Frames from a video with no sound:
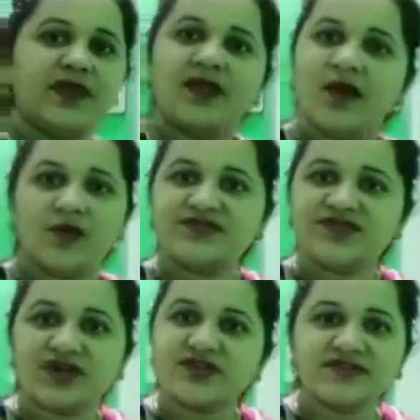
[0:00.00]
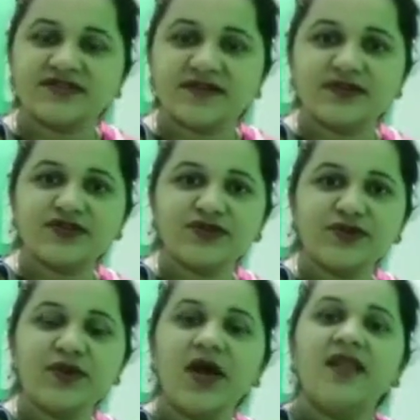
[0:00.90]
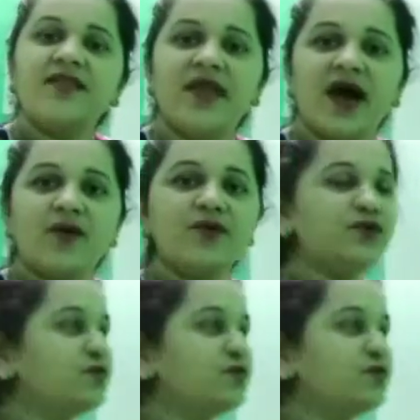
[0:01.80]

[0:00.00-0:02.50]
Now instruction is given to you. Now